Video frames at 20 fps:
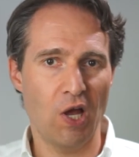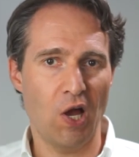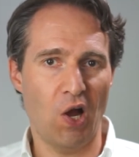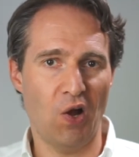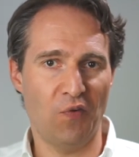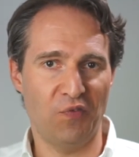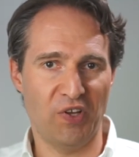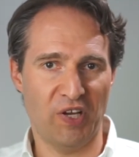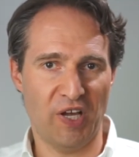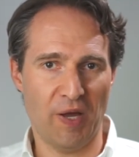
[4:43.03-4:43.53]

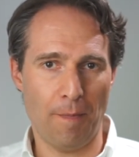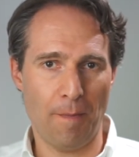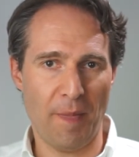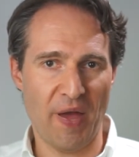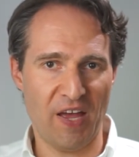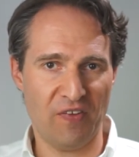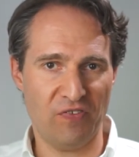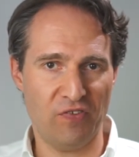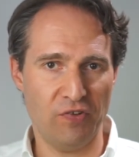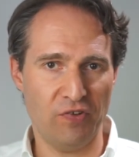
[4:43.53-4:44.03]
of the
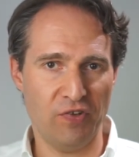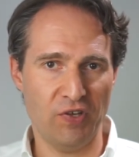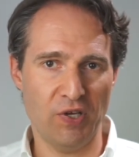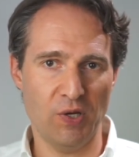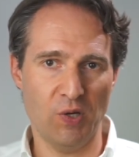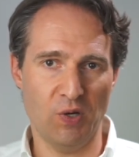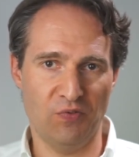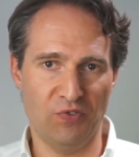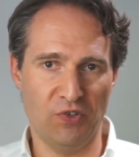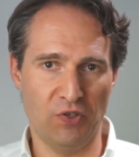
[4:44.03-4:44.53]

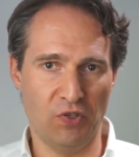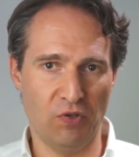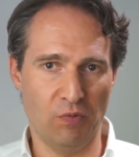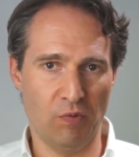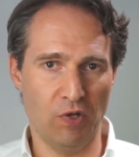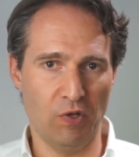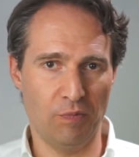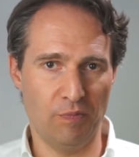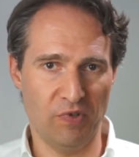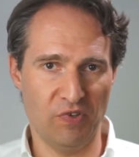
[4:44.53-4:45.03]
capacity of the
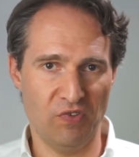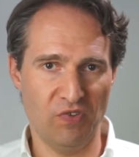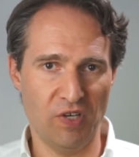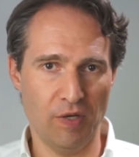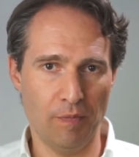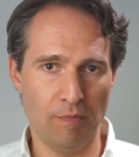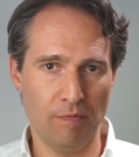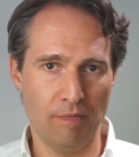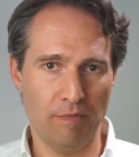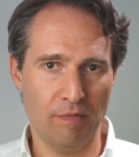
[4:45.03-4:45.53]
development
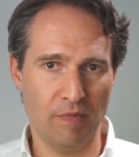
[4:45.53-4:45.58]
team.